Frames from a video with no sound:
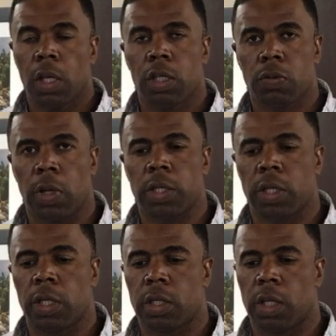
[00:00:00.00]
Stress
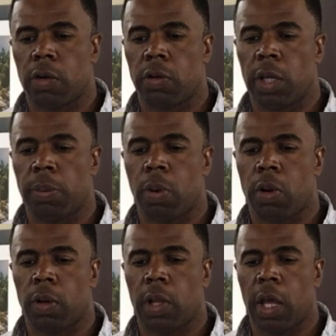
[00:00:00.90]
is an everyday
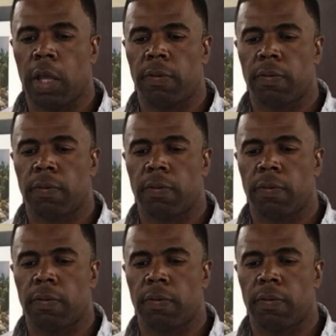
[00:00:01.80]
part of life.